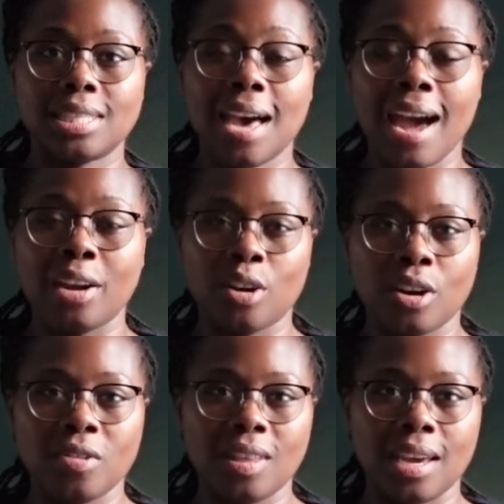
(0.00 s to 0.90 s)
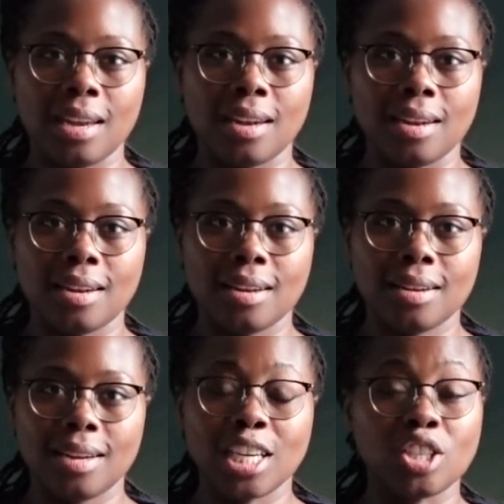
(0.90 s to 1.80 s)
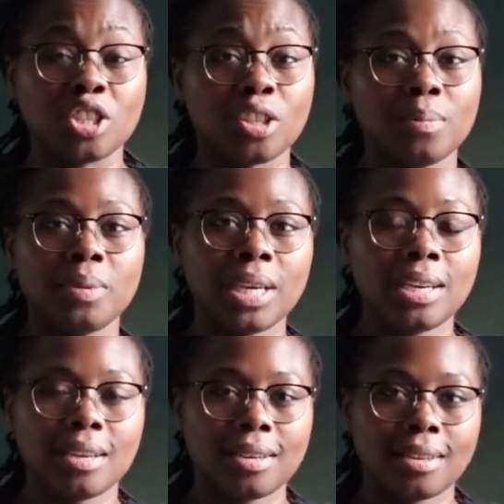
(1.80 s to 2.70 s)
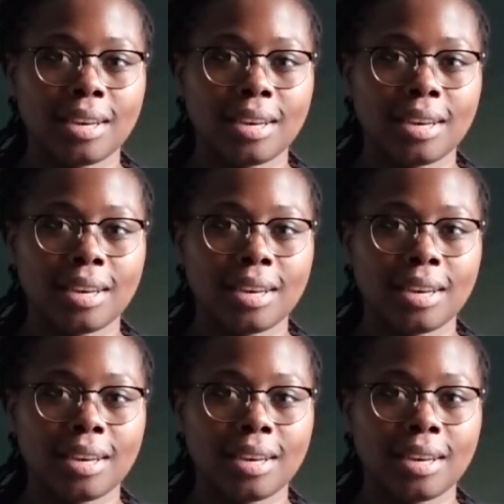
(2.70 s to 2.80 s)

tighter than it should be.